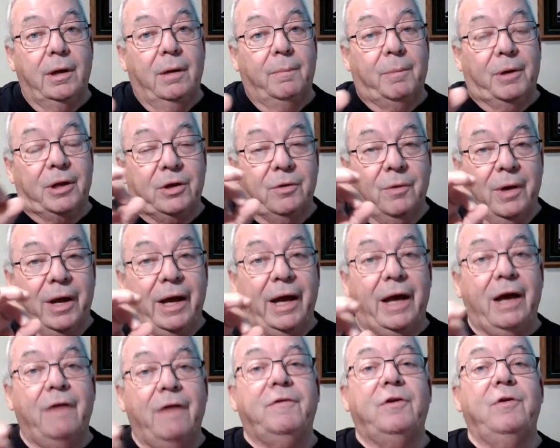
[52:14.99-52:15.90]
but you
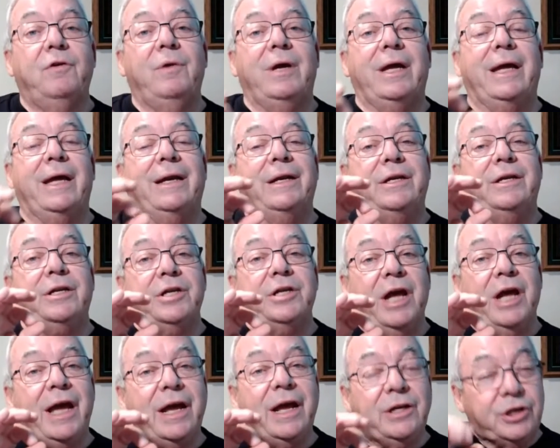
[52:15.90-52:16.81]
have to
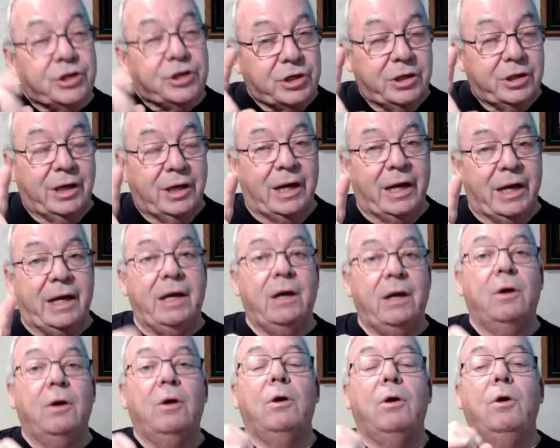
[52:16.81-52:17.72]

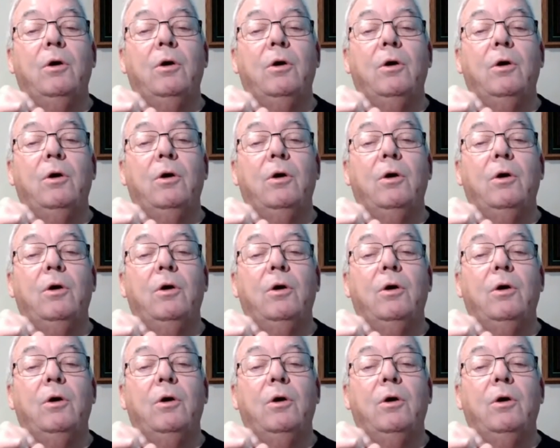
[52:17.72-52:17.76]
intentionally